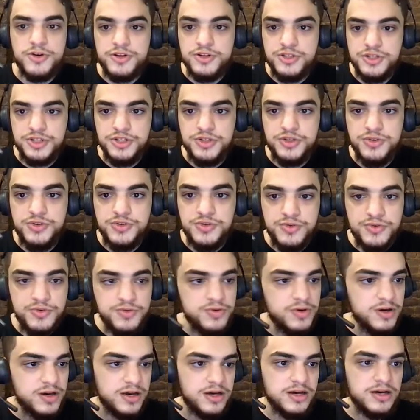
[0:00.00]
to
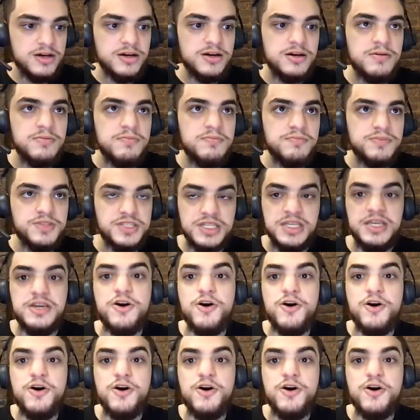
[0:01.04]
um, see